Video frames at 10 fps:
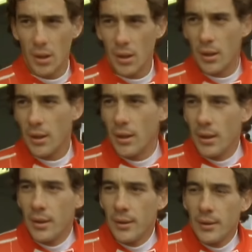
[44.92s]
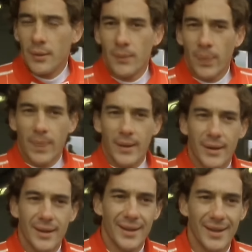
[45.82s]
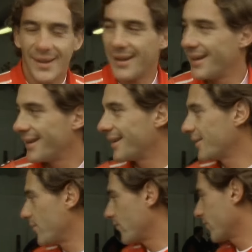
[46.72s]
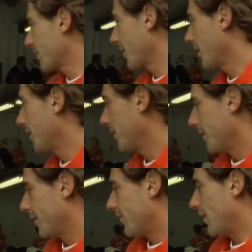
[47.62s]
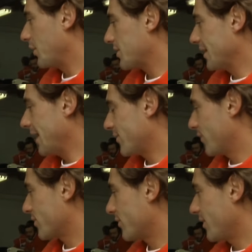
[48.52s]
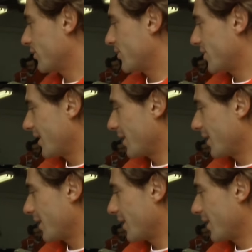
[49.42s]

is it returning to the racing car after such a long absence? Well, it's nice, first of all, to see